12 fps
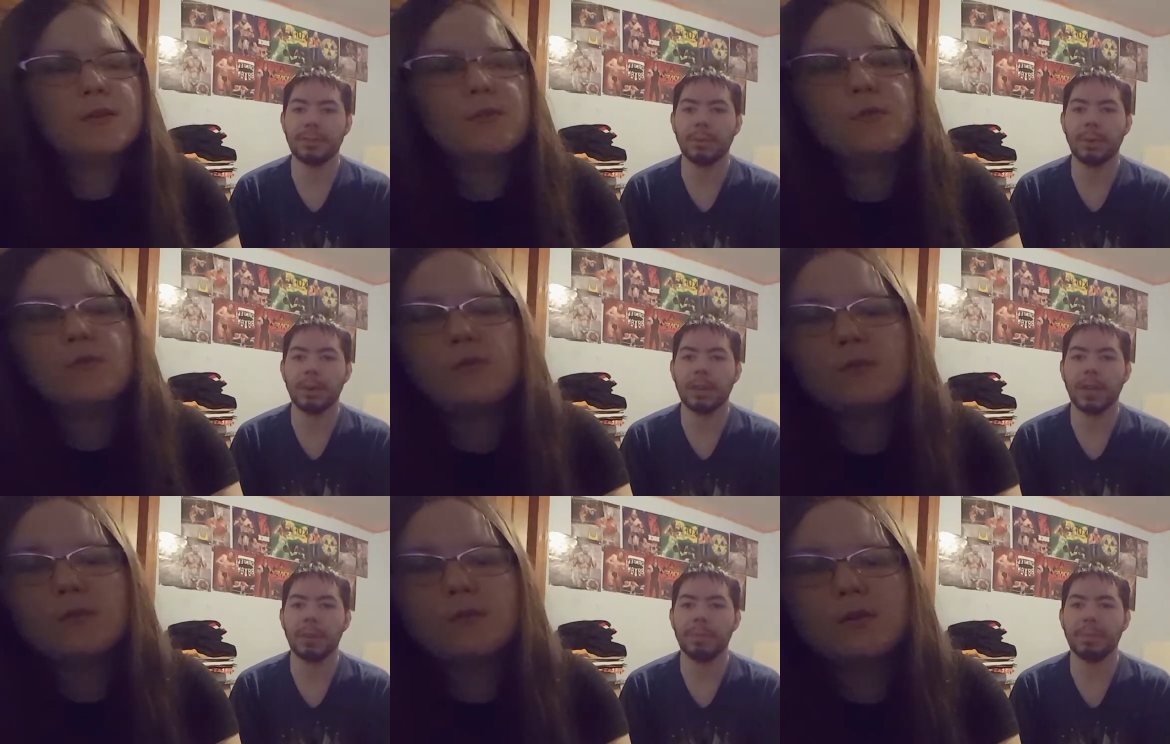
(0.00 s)
Speaker 1: World
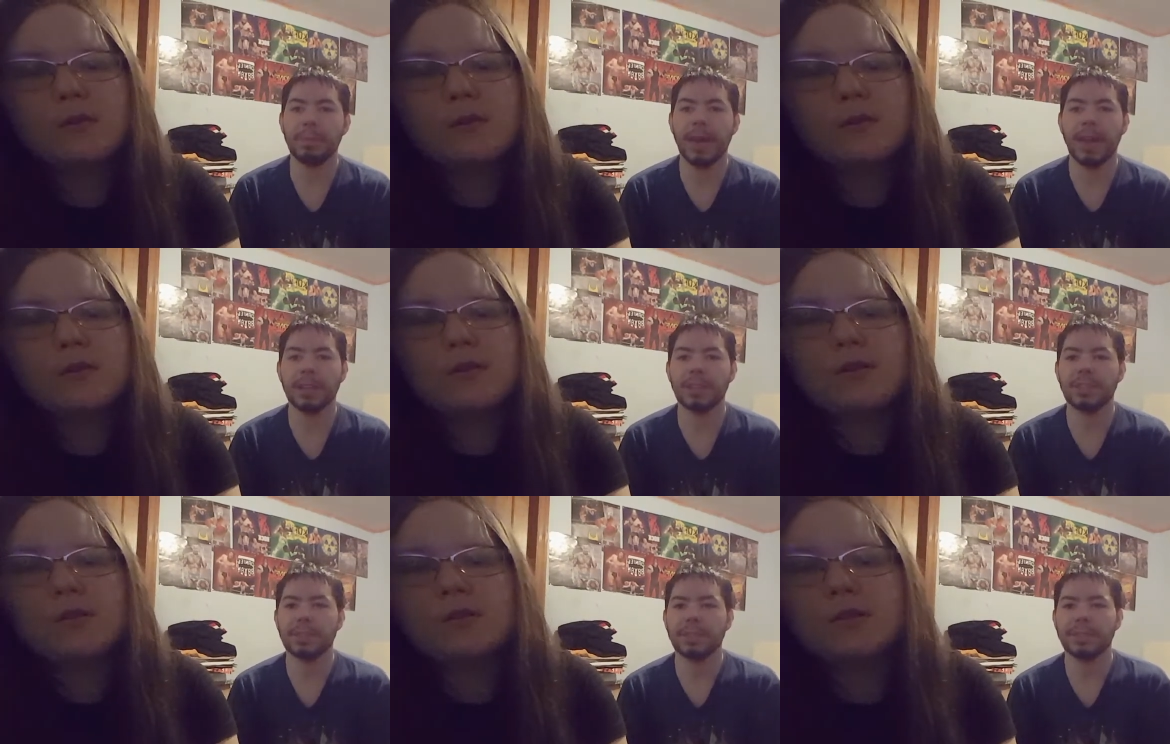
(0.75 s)
Cup
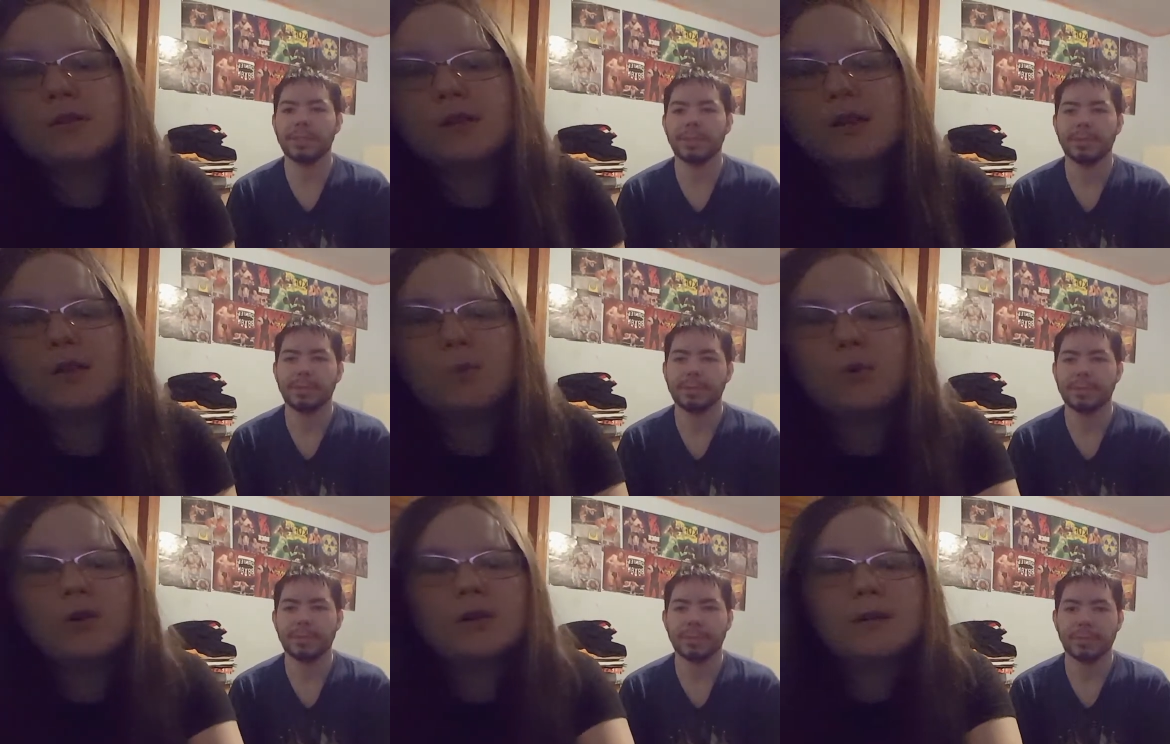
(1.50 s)
match.
Speaker 2: Yeah, the
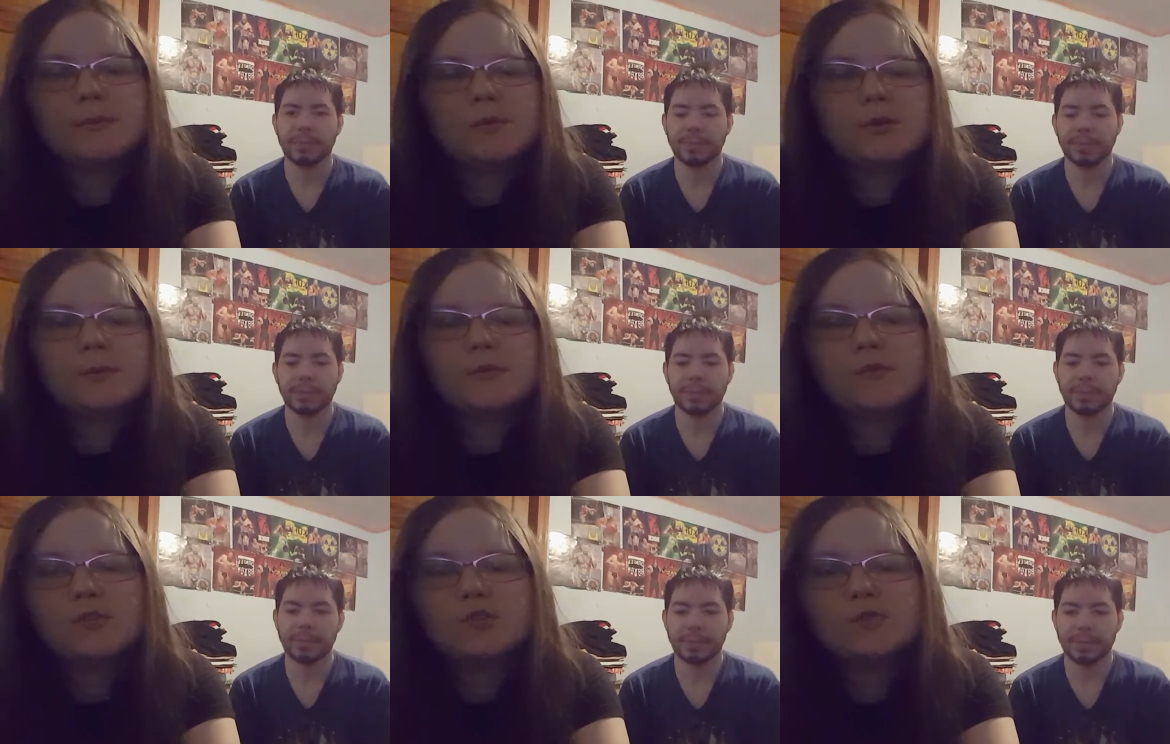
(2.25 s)
World Cup
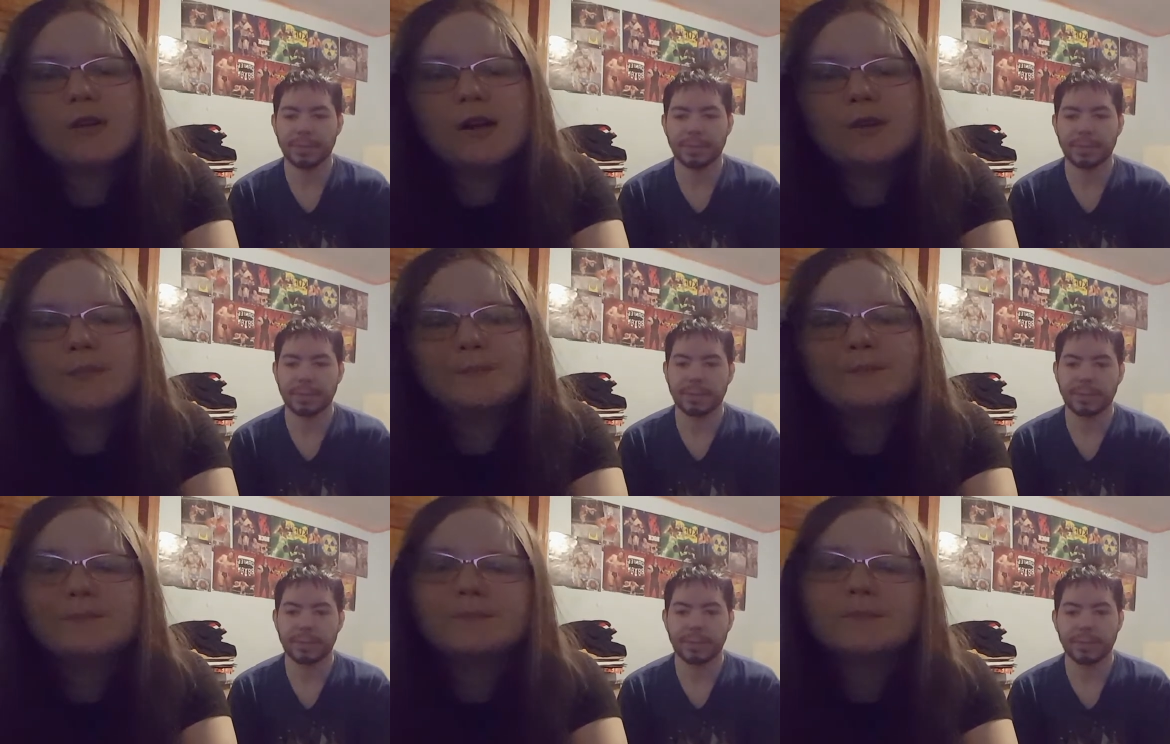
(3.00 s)
tournament first round.
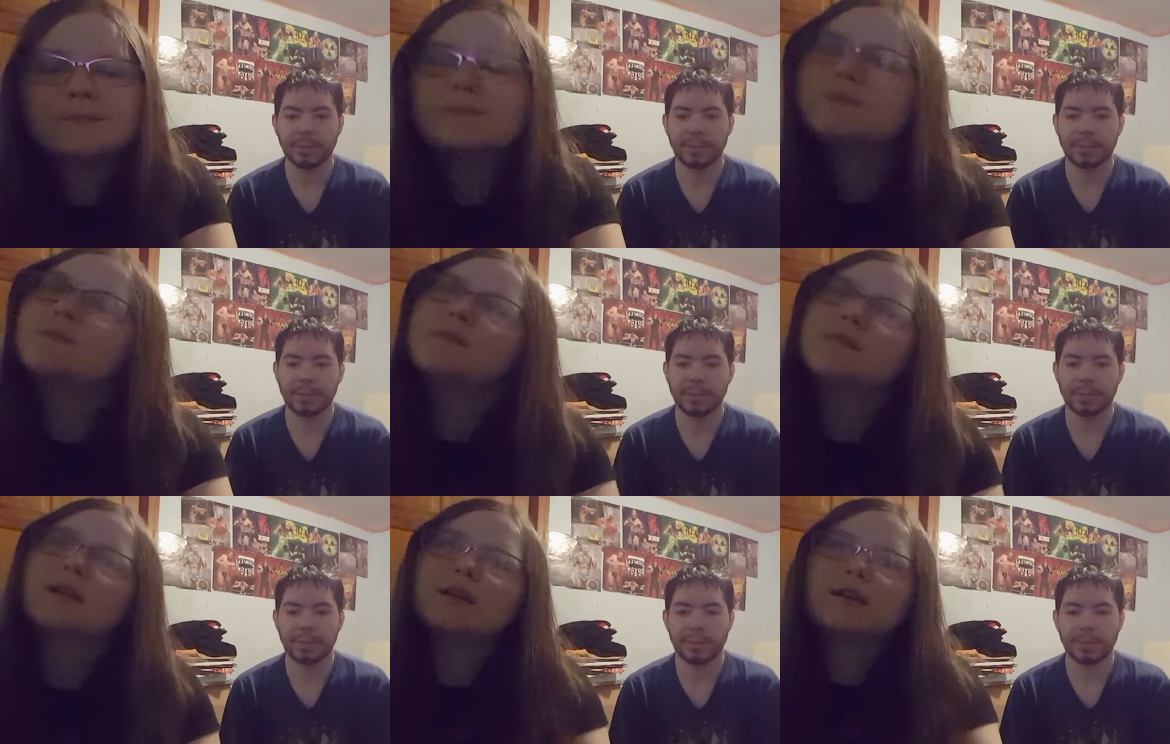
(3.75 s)

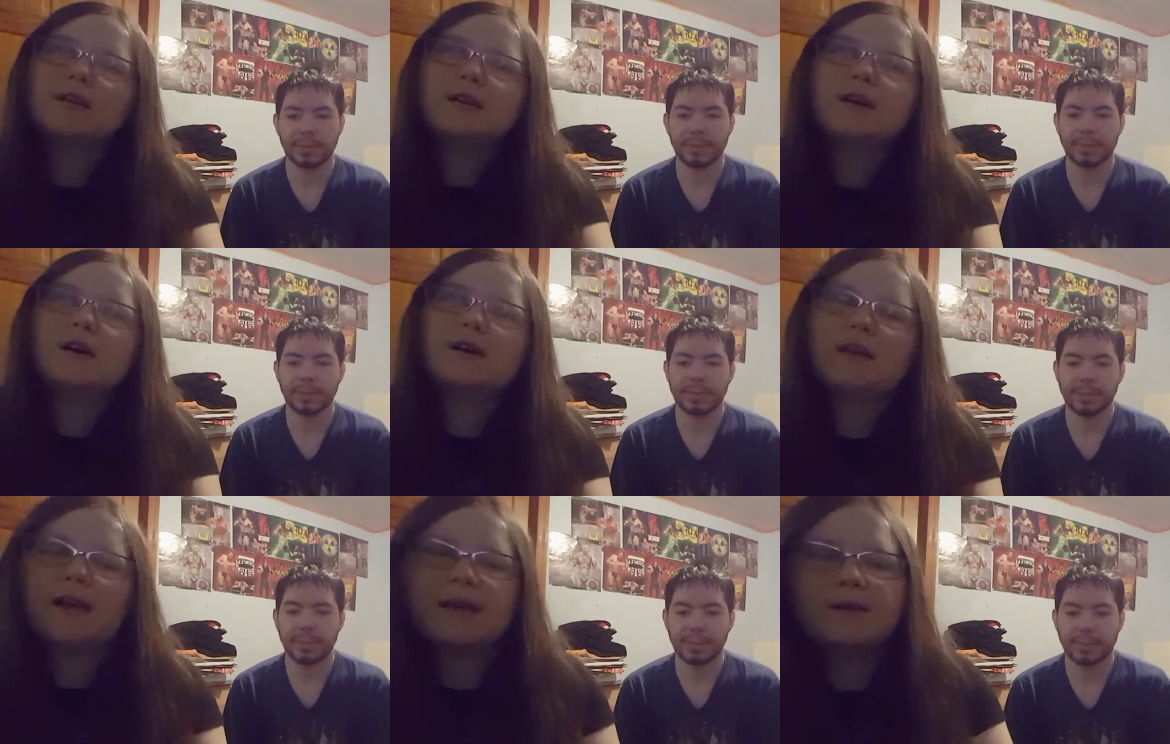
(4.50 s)

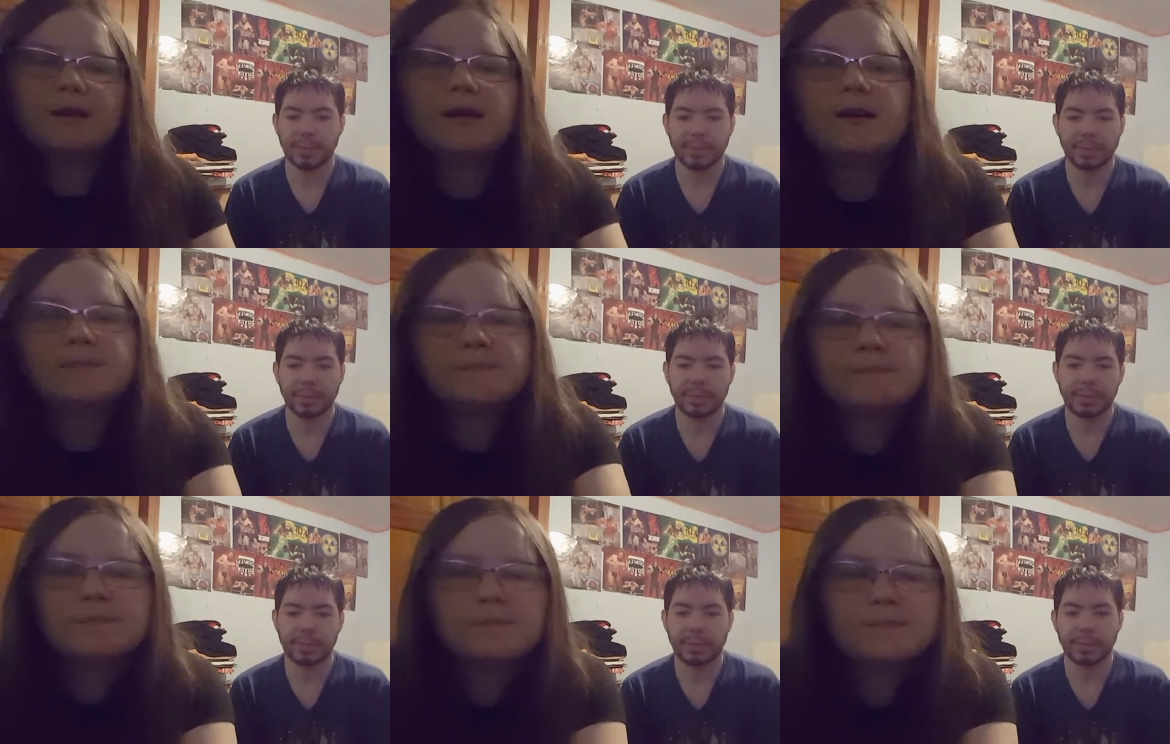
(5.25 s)
Okay, um,
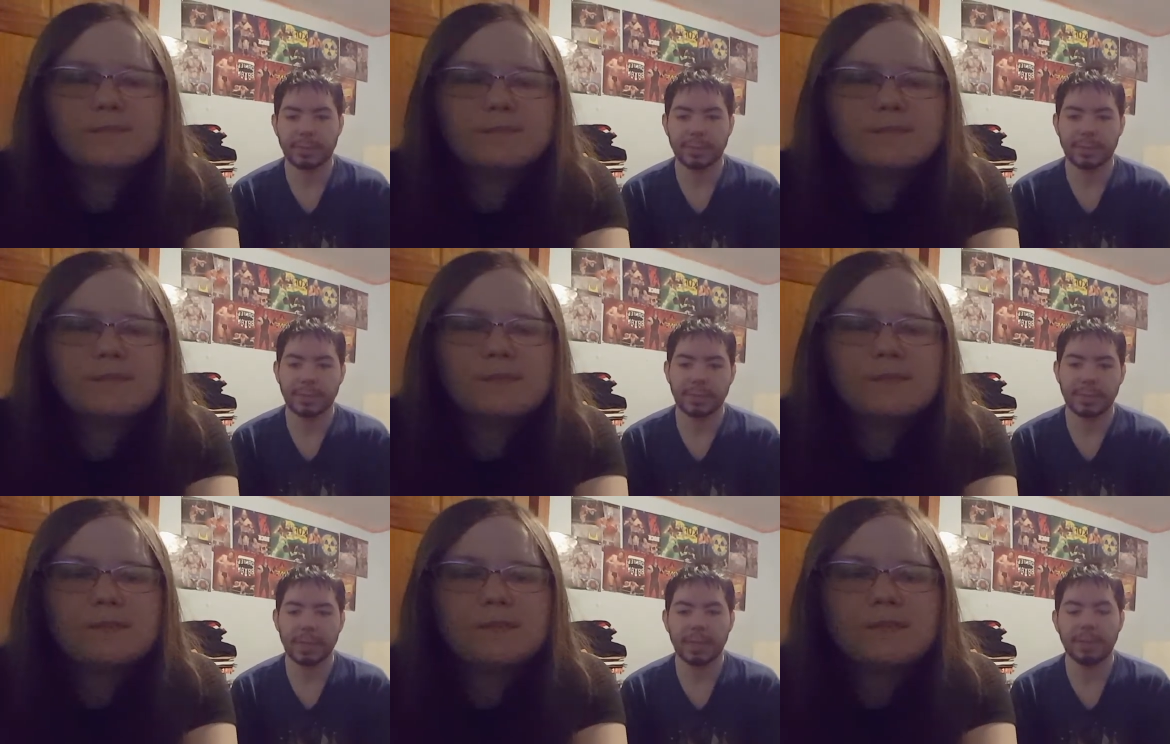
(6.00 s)

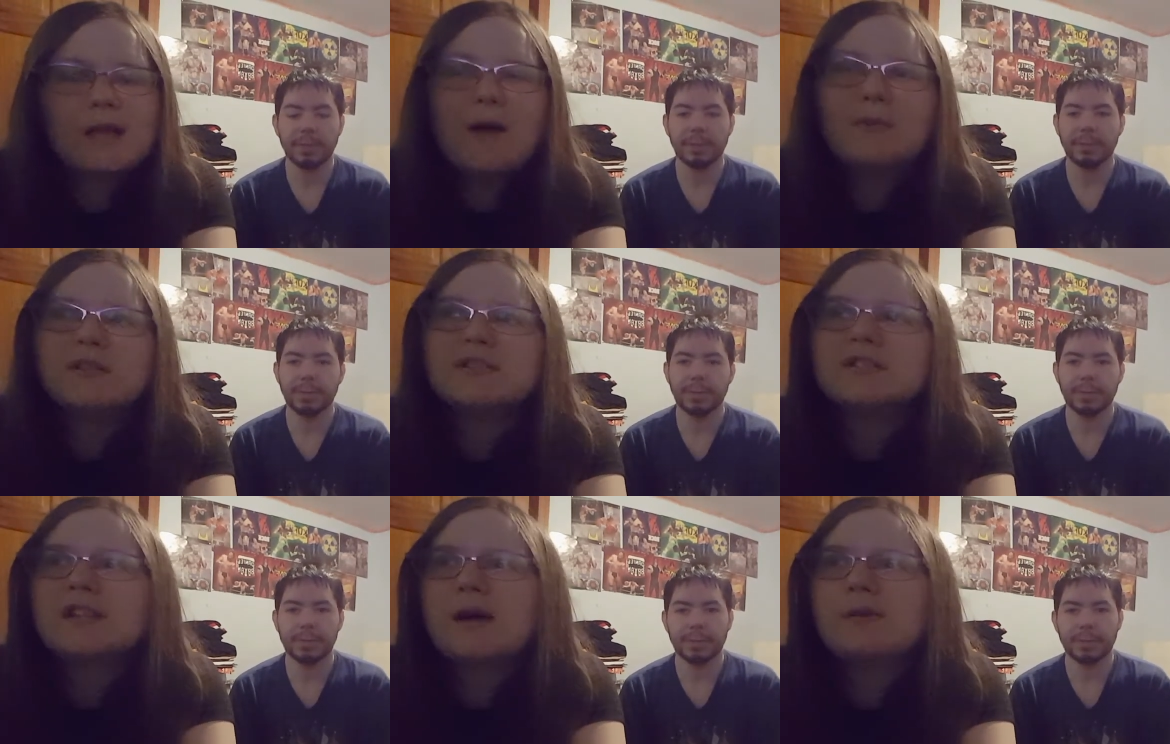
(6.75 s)
that was, that